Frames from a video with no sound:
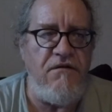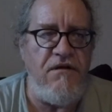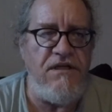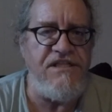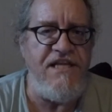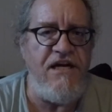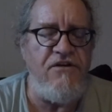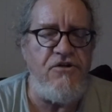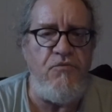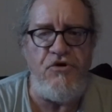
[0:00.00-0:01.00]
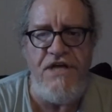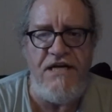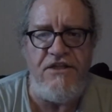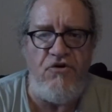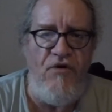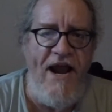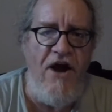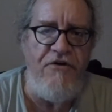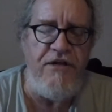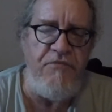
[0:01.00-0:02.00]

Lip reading: is there to protect the Crown and